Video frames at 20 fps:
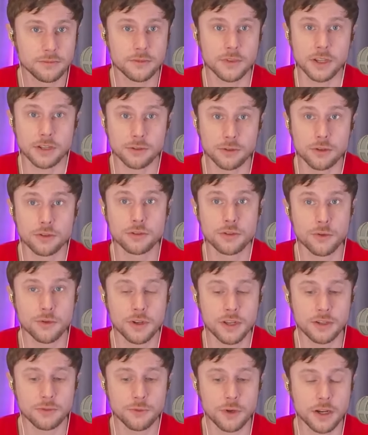They could go
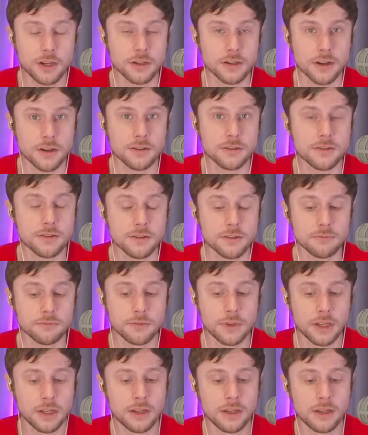ahead and recognize them.